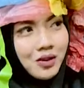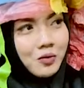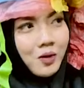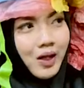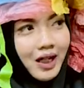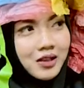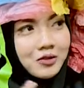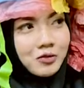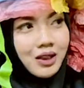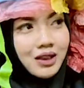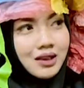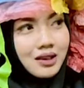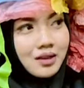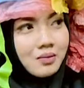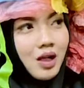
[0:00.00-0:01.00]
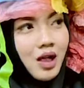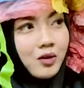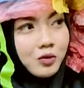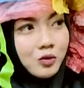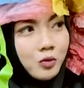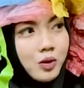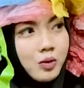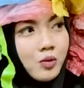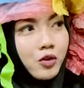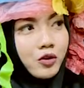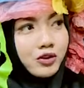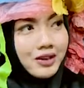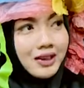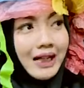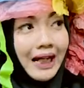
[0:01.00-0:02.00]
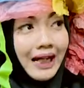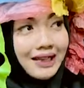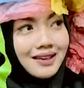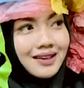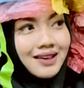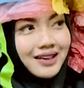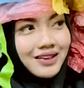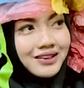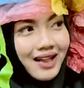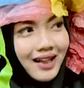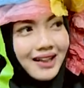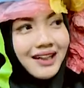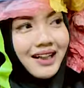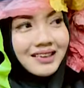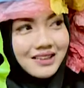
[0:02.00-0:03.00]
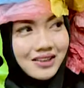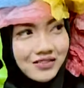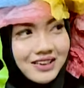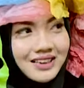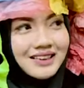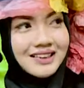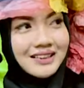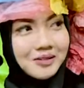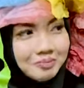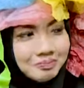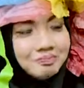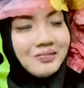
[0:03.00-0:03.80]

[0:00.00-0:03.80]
we educate them how to be more green and their daily activities.